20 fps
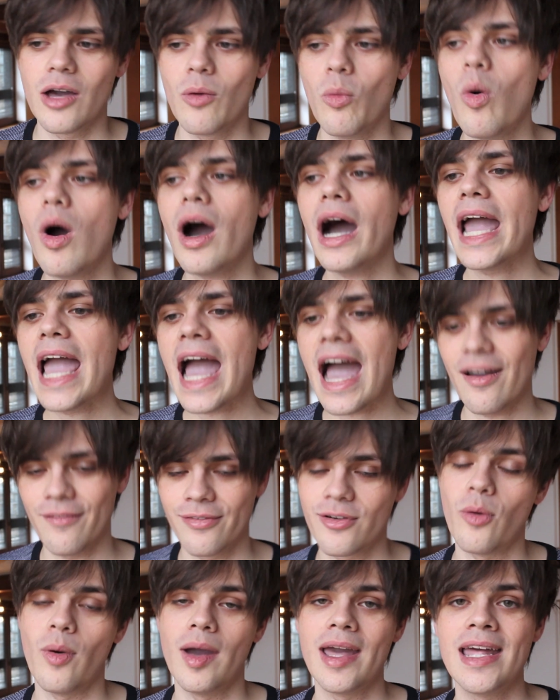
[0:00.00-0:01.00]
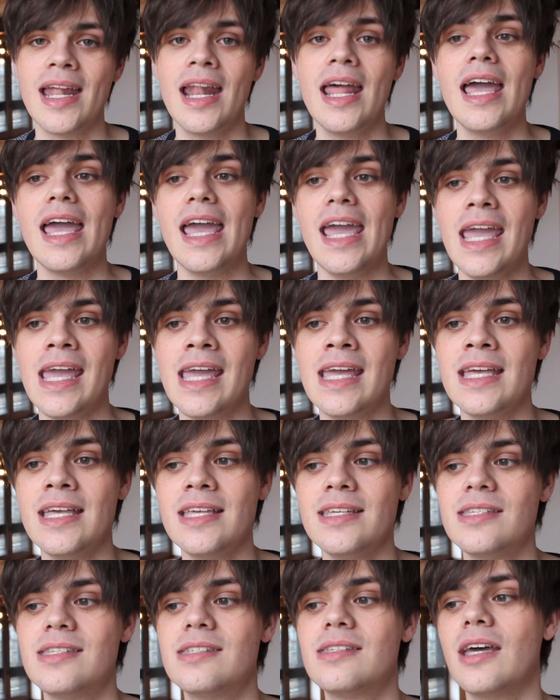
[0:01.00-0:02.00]
What I have quit
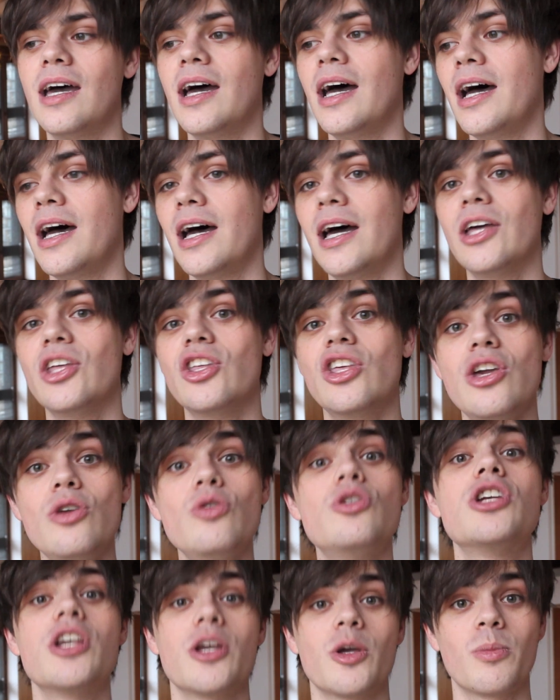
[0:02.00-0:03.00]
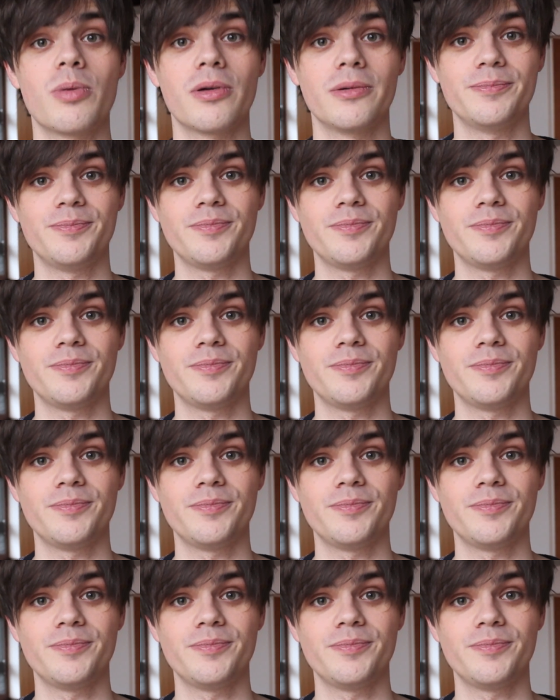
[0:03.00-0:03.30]
is YouTube.